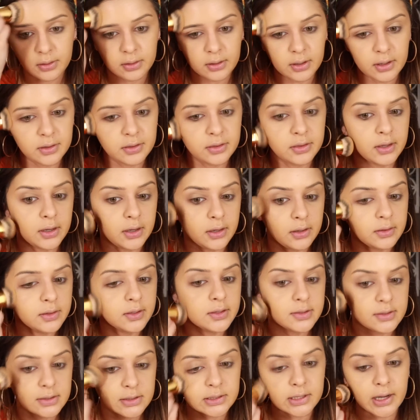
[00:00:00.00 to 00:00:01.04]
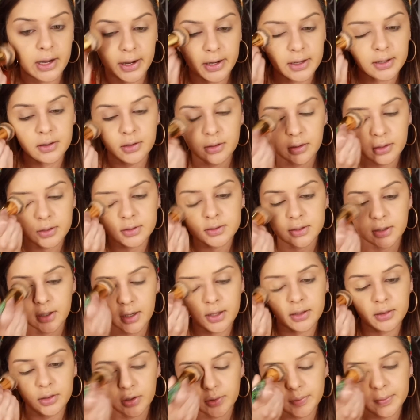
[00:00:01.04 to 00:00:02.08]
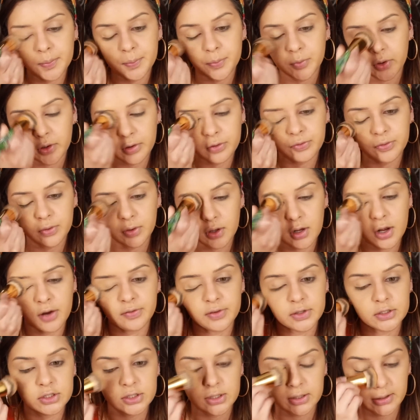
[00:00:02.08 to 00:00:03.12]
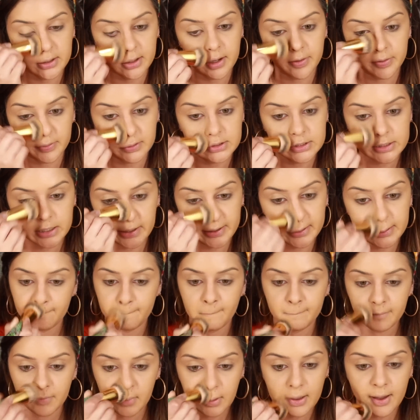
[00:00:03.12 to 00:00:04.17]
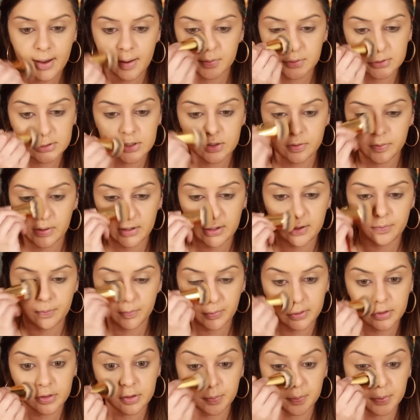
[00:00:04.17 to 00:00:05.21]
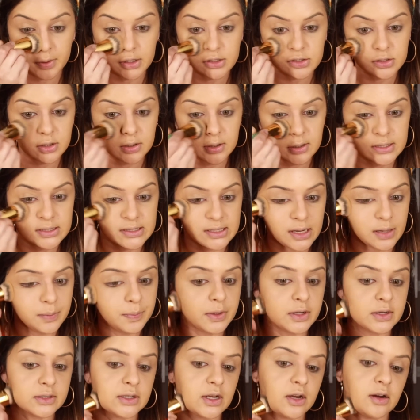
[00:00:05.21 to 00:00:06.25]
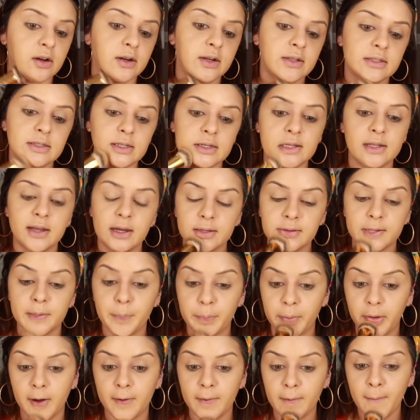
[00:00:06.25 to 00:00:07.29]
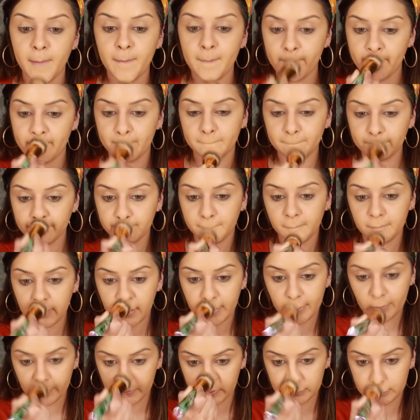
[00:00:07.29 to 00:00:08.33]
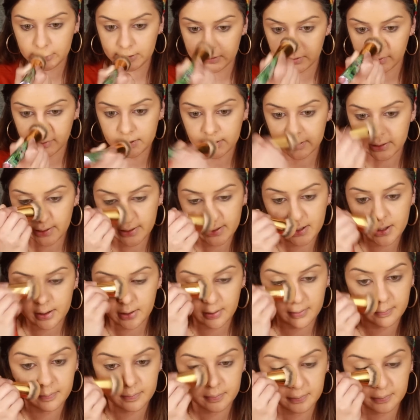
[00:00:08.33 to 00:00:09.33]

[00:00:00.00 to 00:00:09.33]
I think this side looks a little bit more full coverage than the other side. I'm just going in with the brush on this side because I honestly liked it better how it looked like.